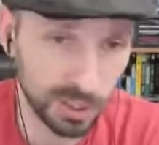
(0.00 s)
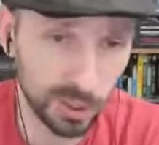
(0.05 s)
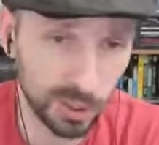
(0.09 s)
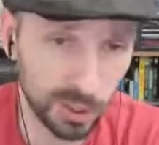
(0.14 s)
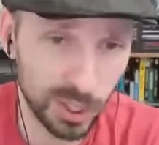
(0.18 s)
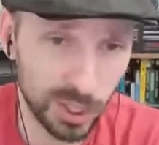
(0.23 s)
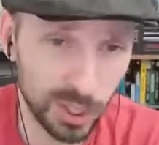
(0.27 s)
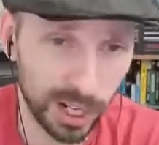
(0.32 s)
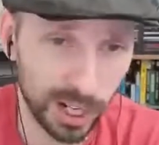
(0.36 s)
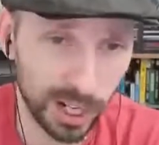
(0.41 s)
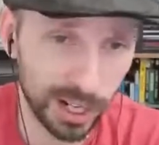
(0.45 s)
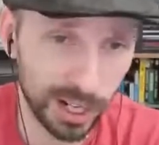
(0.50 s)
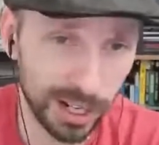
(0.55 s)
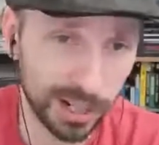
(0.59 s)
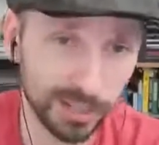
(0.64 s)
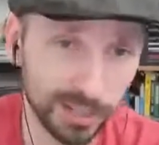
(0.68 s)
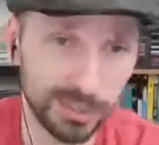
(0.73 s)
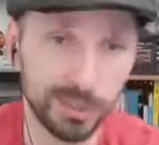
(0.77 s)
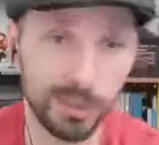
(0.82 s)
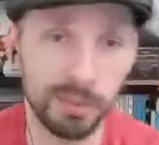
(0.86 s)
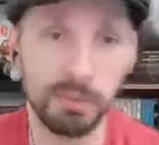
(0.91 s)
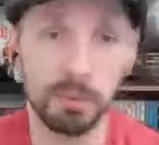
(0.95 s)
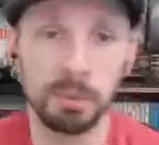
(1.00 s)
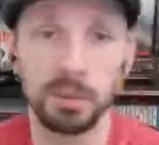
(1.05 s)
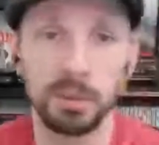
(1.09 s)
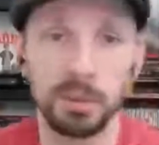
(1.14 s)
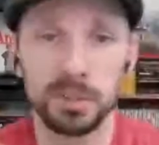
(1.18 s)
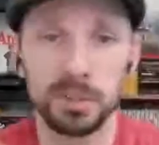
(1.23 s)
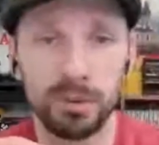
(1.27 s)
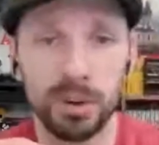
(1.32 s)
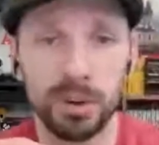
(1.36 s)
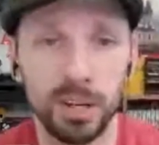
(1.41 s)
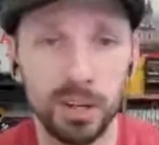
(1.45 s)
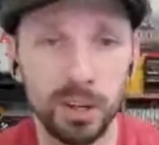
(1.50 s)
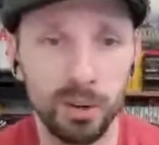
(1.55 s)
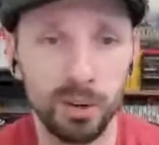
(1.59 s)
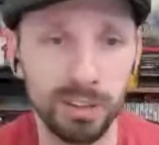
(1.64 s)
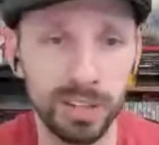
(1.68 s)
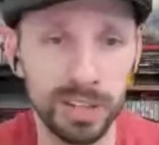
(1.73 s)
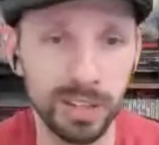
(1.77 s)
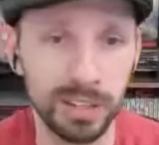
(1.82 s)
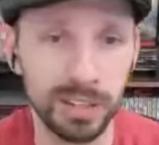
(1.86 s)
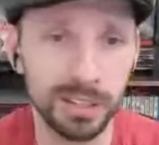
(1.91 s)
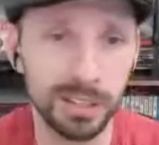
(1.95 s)
go check it out, so everybody's running over
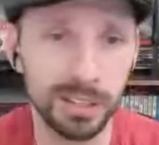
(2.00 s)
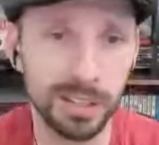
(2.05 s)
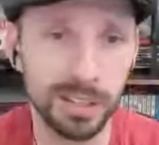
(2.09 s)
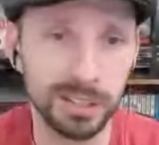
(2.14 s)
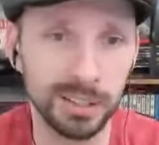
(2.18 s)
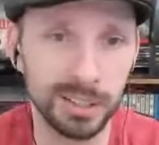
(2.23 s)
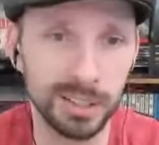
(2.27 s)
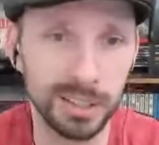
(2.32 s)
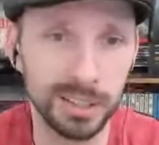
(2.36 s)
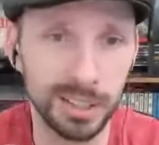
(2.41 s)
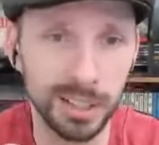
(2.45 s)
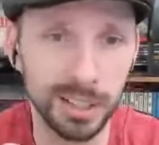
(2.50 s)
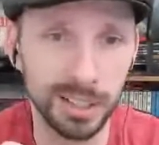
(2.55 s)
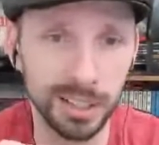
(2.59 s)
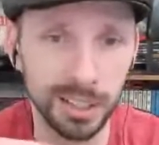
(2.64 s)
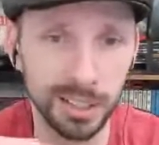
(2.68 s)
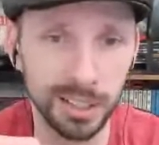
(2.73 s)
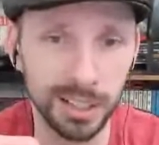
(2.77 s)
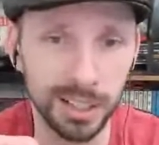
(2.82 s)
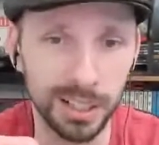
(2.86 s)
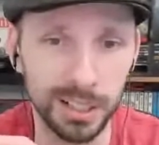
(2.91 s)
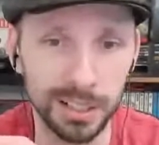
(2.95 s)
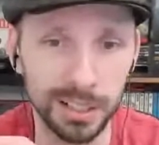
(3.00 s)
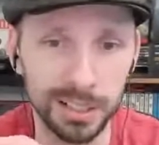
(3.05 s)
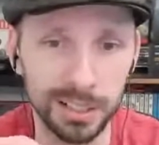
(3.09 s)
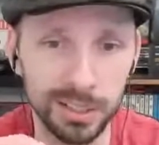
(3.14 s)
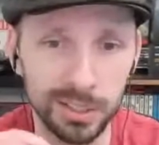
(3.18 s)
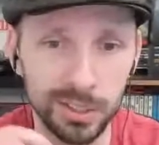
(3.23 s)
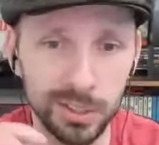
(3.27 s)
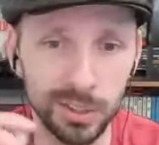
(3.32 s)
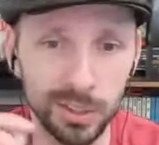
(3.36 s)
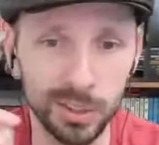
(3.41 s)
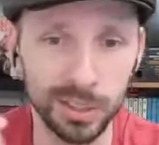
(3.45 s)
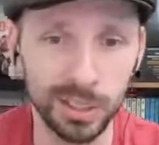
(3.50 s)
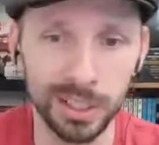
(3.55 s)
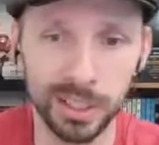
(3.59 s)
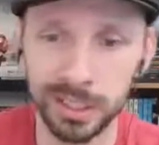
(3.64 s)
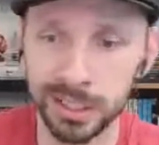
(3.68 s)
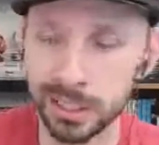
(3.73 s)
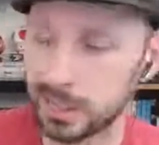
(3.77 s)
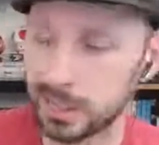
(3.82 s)
there, and then they're just getting destroyed, huh?